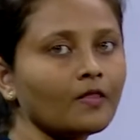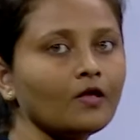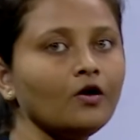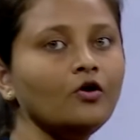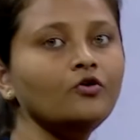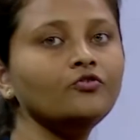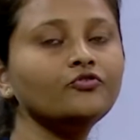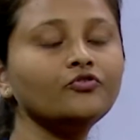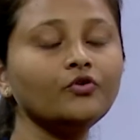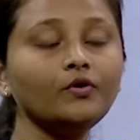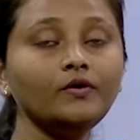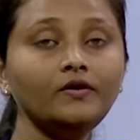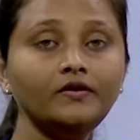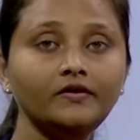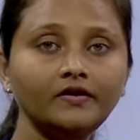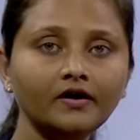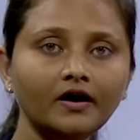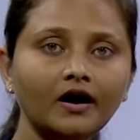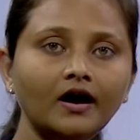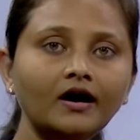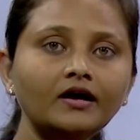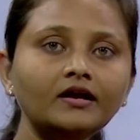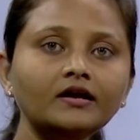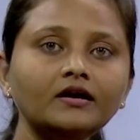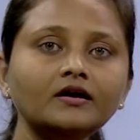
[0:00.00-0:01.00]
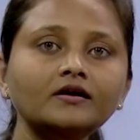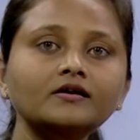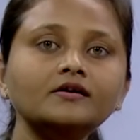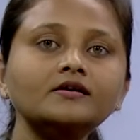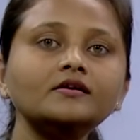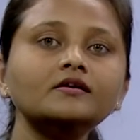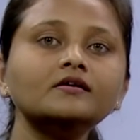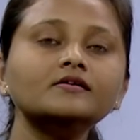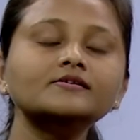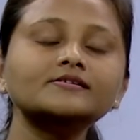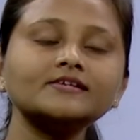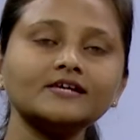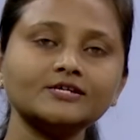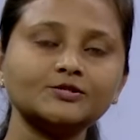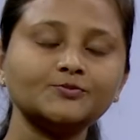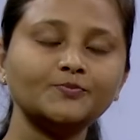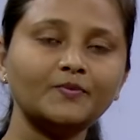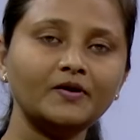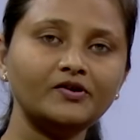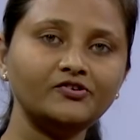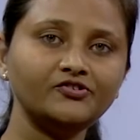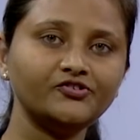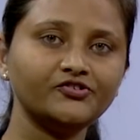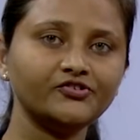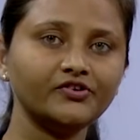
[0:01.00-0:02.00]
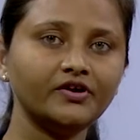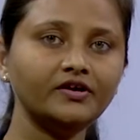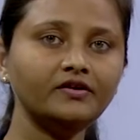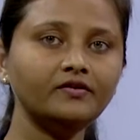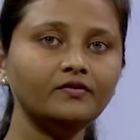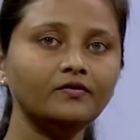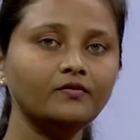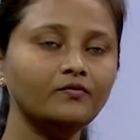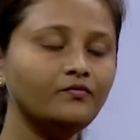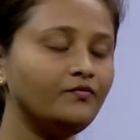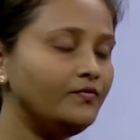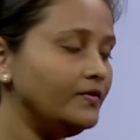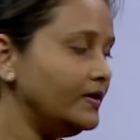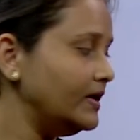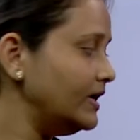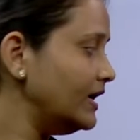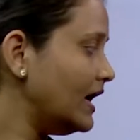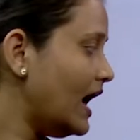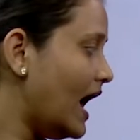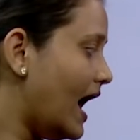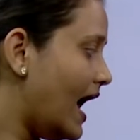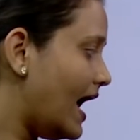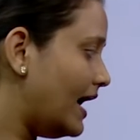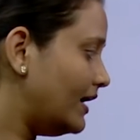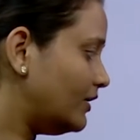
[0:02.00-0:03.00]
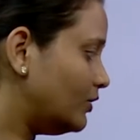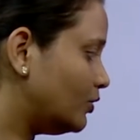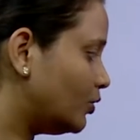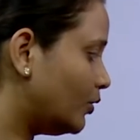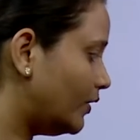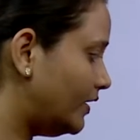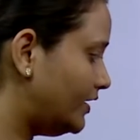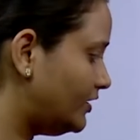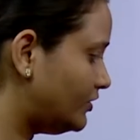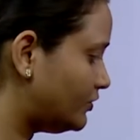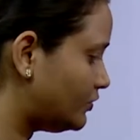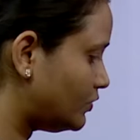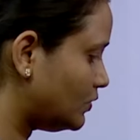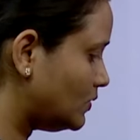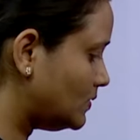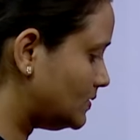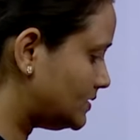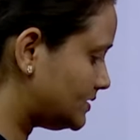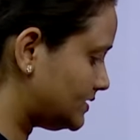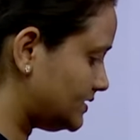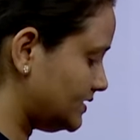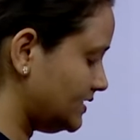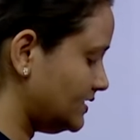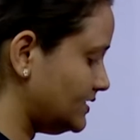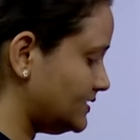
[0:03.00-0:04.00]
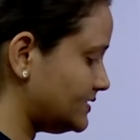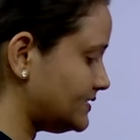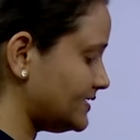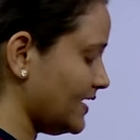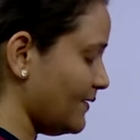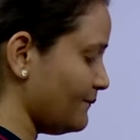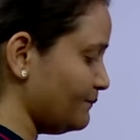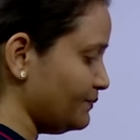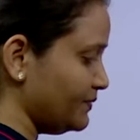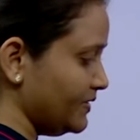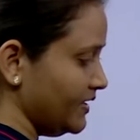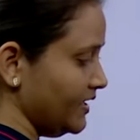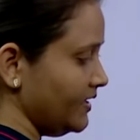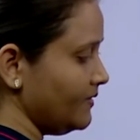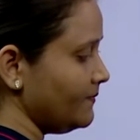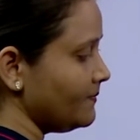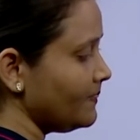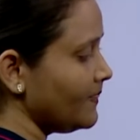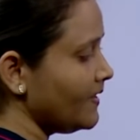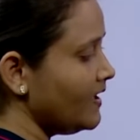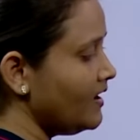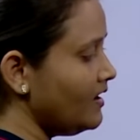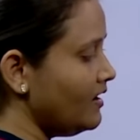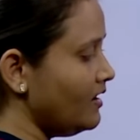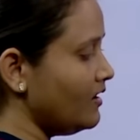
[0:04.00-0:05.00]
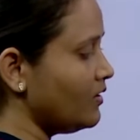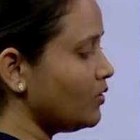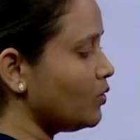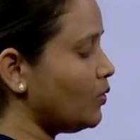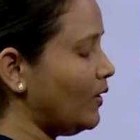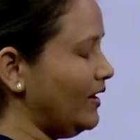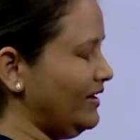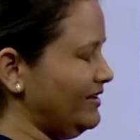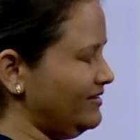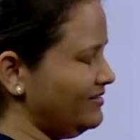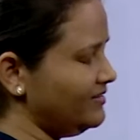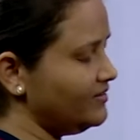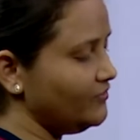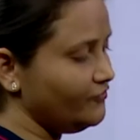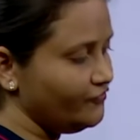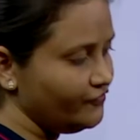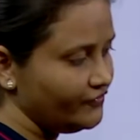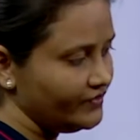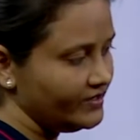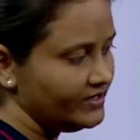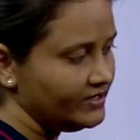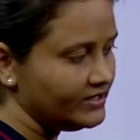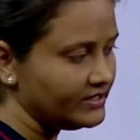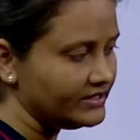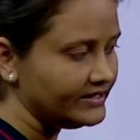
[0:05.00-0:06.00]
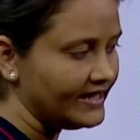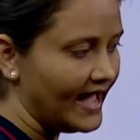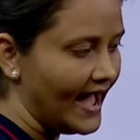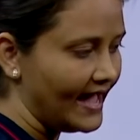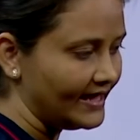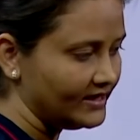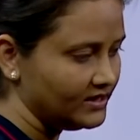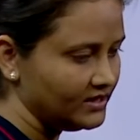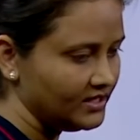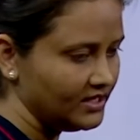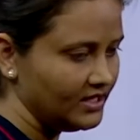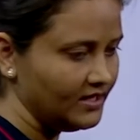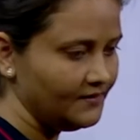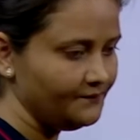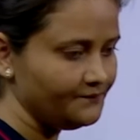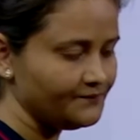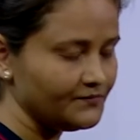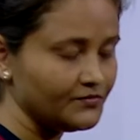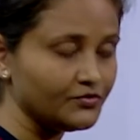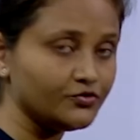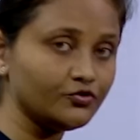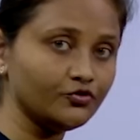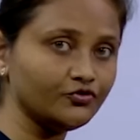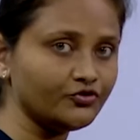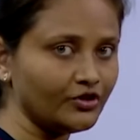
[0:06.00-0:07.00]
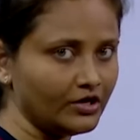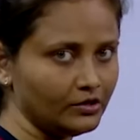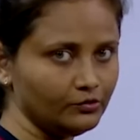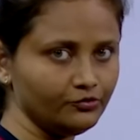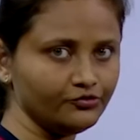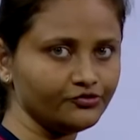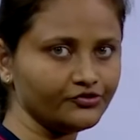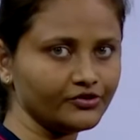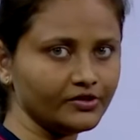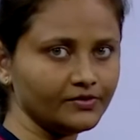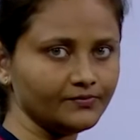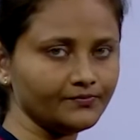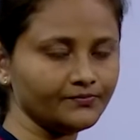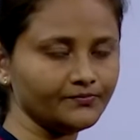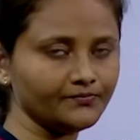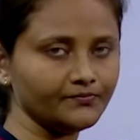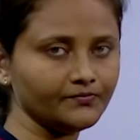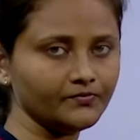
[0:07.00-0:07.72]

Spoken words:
So here in a suspension we are going to see something quite different than the true solution.